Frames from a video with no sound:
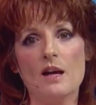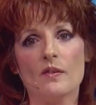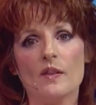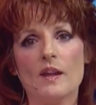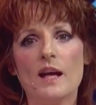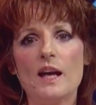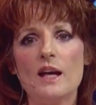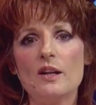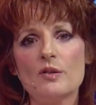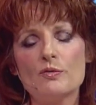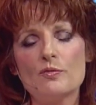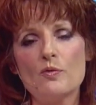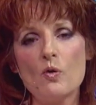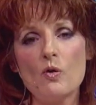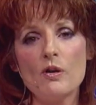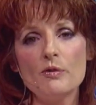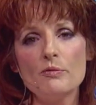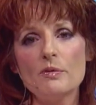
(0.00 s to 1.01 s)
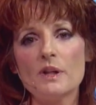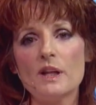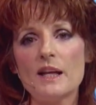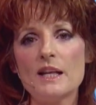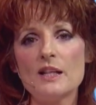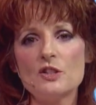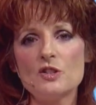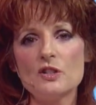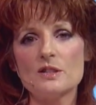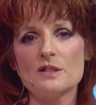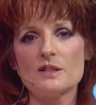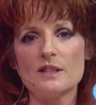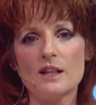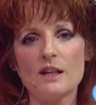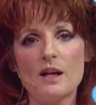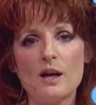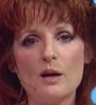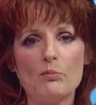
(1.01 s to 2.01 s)
The head of foreign relations
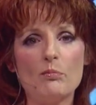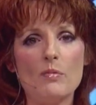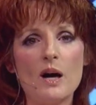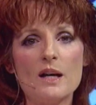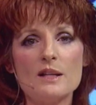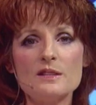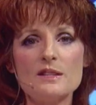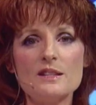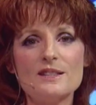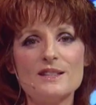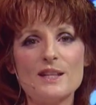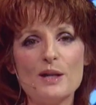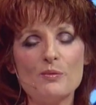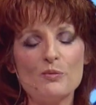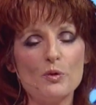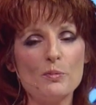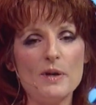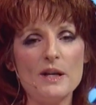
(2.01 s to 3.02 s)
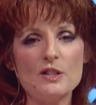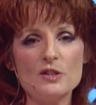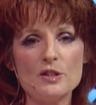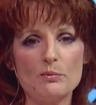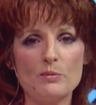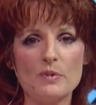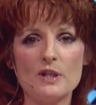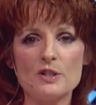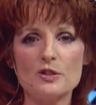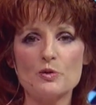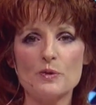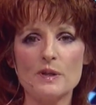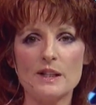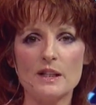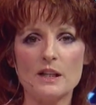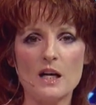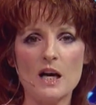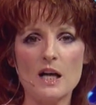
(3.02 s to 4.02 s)
at Hamas's information ministry
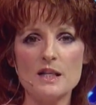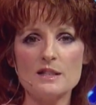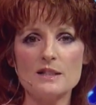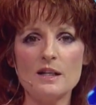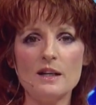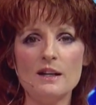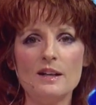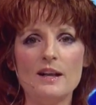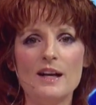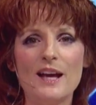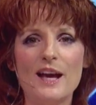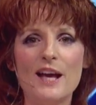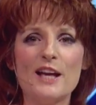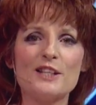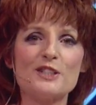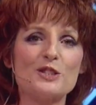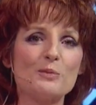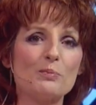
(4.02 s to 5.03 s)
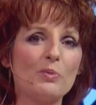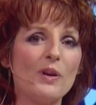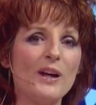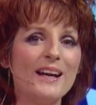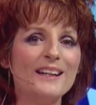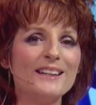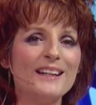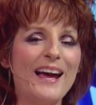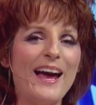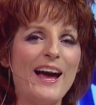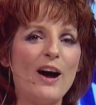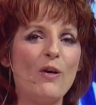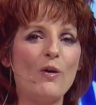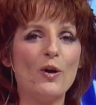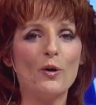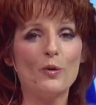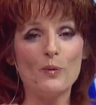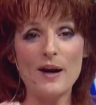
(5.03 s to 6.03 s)
in Gaza explained how
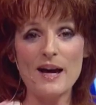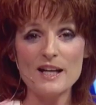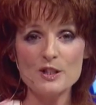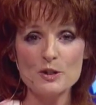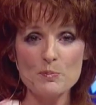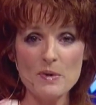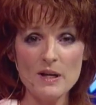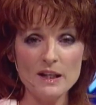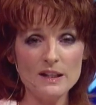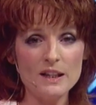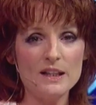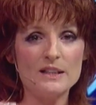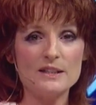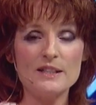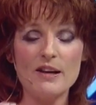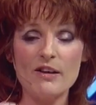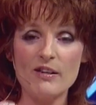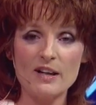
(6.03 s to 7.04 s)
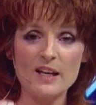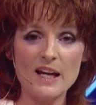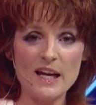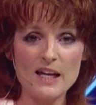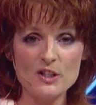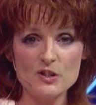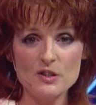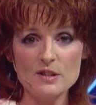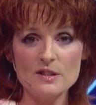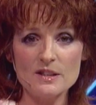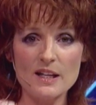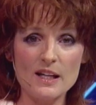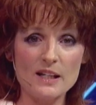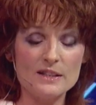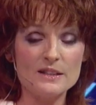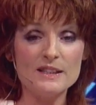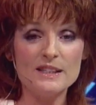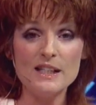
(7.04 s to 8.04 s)
harassment, interrogations,
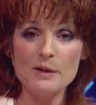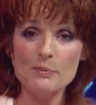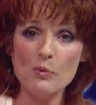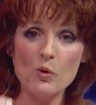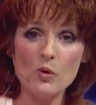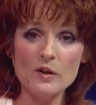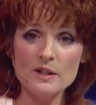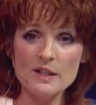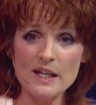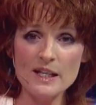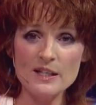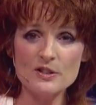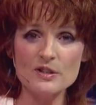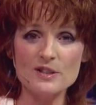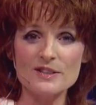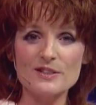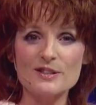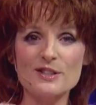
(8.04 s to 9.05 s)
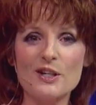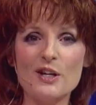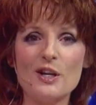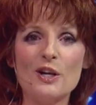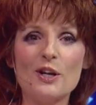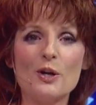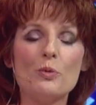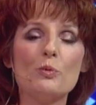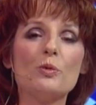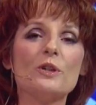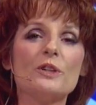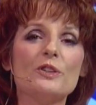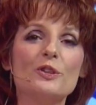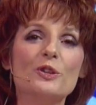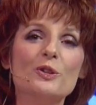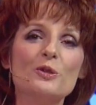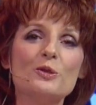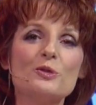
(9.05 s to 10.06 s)
and deportations were
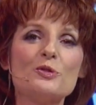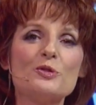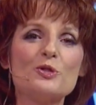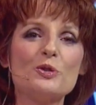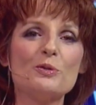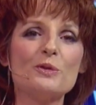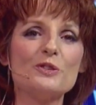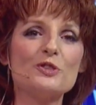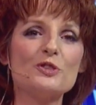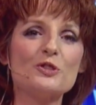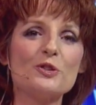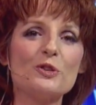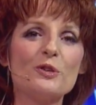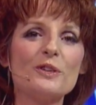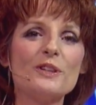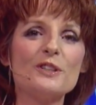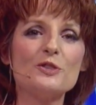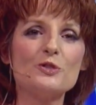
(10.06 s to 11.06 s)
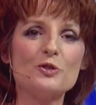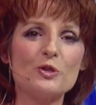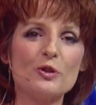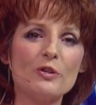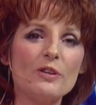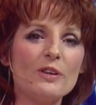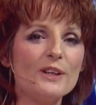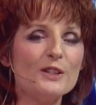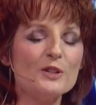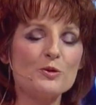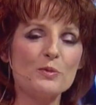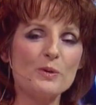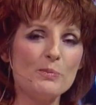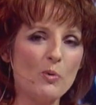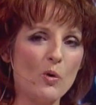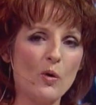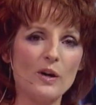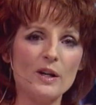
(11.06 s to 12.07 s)
used to ensure that journalists
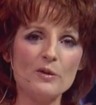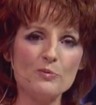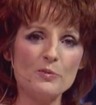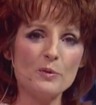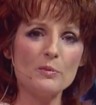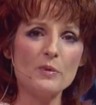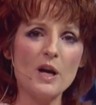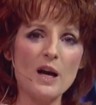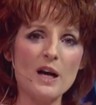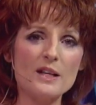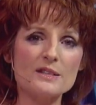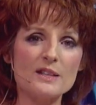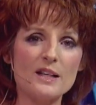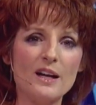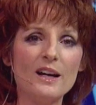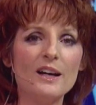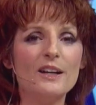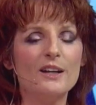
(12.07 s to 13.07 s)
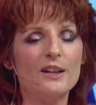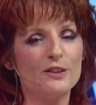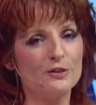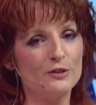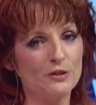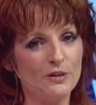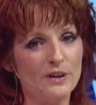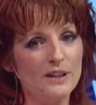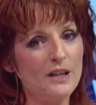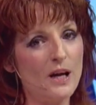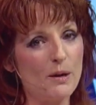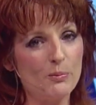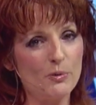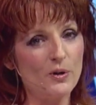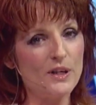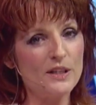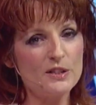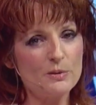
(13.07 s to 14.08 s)
reporting from Gaza during
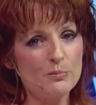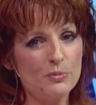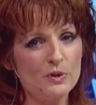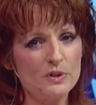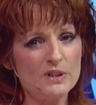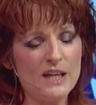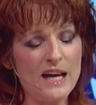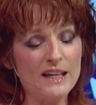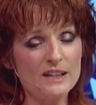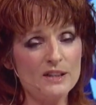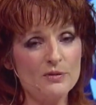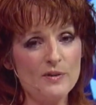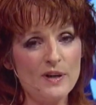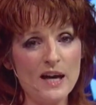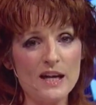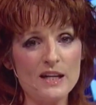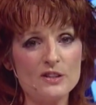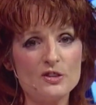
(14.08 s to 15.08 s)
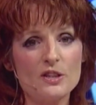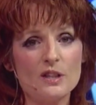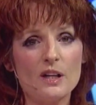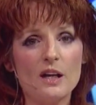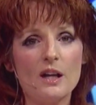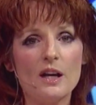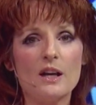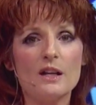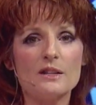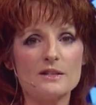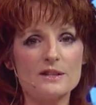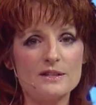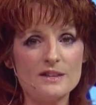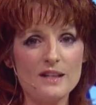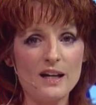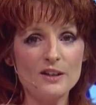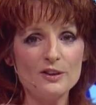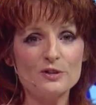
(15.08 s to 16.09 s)
Operation Protective Edge
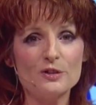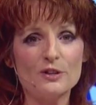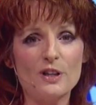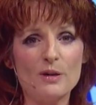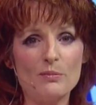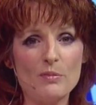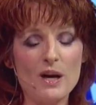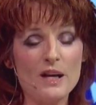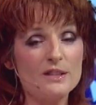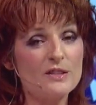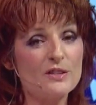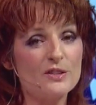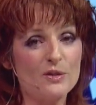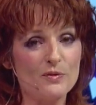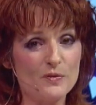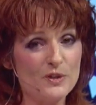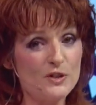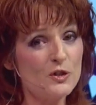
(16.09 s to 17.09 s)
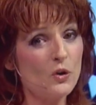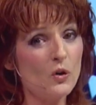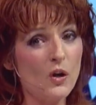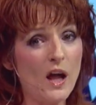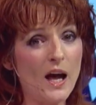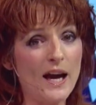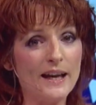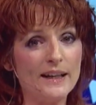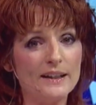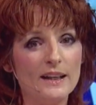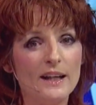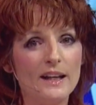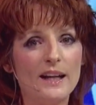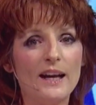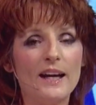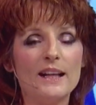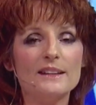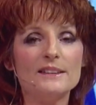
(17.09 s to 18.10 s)
stuck to Hamas's official line
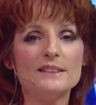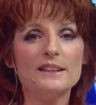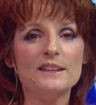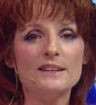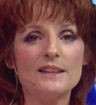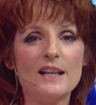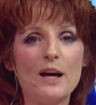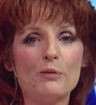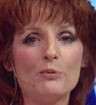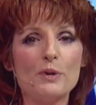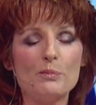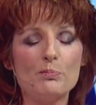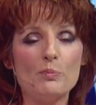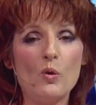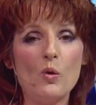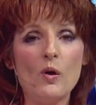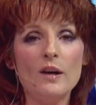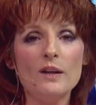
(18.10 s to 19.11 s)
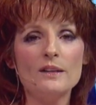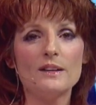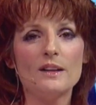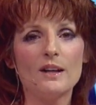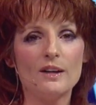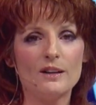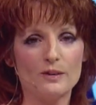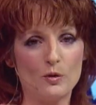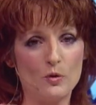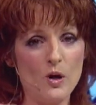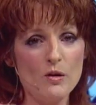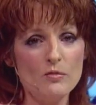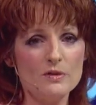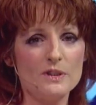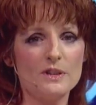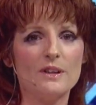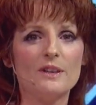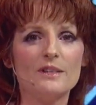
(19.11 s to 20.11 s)
and did not report
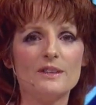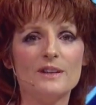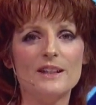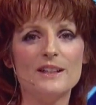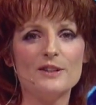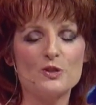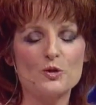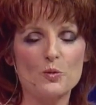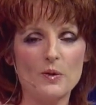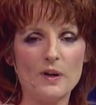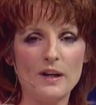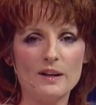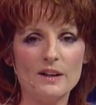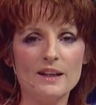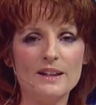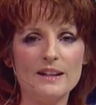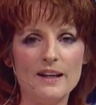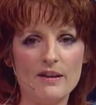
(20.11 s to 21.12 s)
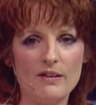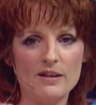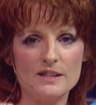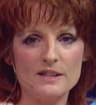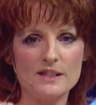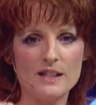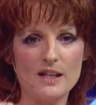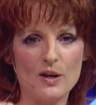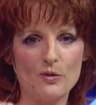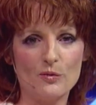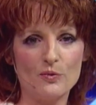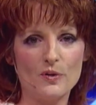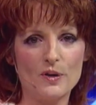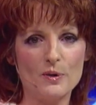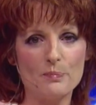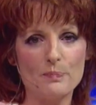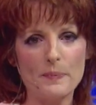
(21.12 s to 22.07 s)
quote, the Israeli narrative.